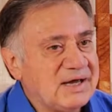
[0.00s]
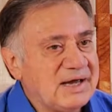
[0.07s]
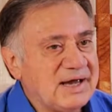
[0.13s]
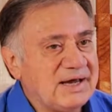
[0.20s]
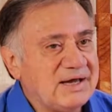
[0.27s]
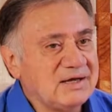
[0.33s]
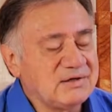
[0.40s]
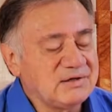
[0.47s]

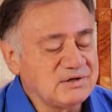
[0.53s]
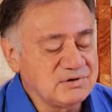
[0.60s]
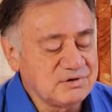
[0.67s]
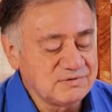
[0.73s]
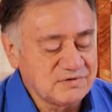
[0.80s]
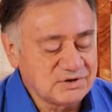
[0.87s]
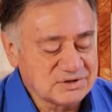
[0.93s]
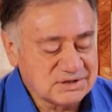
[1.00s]
and the
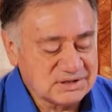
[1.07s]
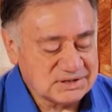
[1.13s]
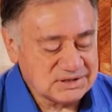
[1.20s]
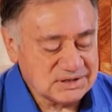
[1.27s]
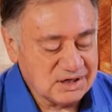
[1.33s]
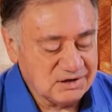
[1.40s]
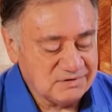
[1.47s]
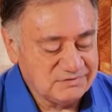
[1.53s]
universe
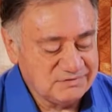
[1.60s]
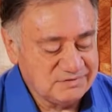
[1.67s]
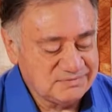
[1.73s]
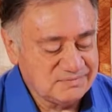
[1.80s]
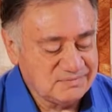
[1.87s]
itself,